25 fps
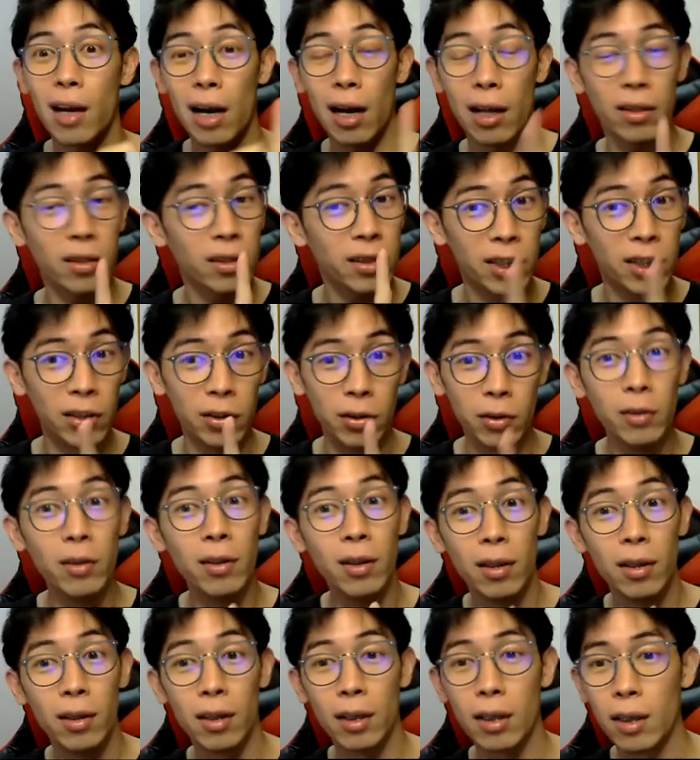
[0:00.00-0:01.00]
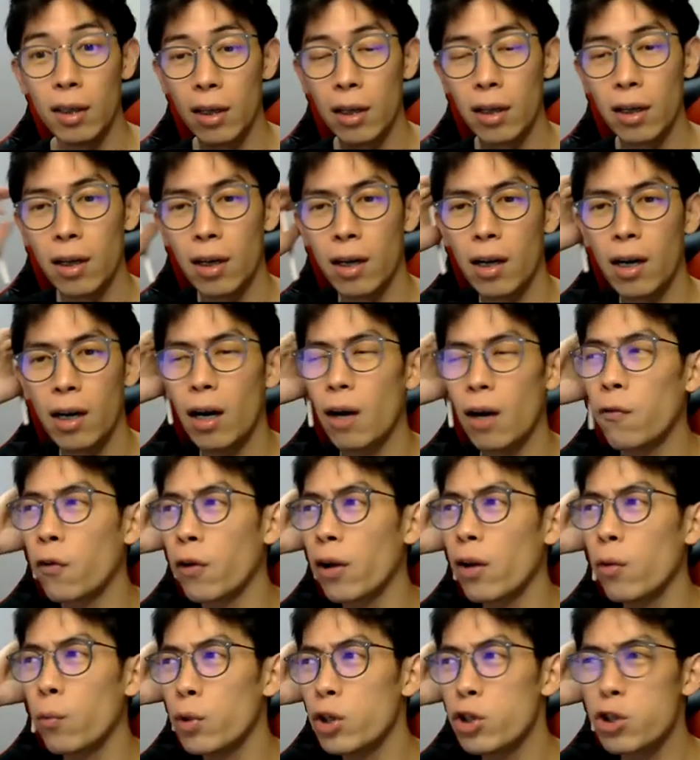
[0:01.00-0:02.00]
I
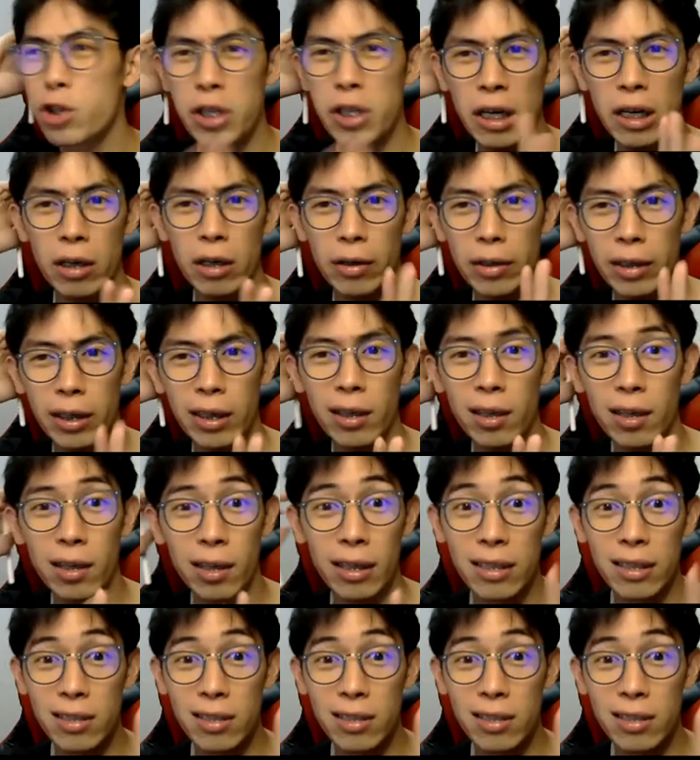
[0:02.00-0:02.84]
forget which year already,